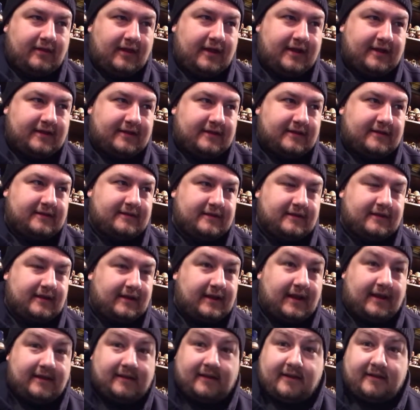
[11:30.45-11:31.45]
at the
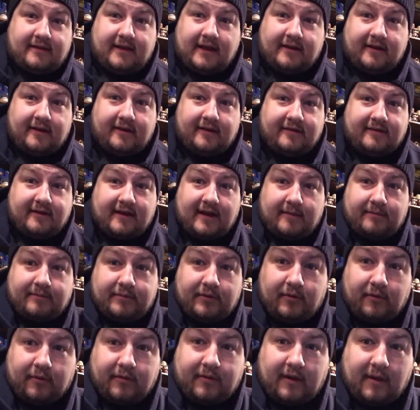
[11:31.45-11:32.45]
dignities in that booth.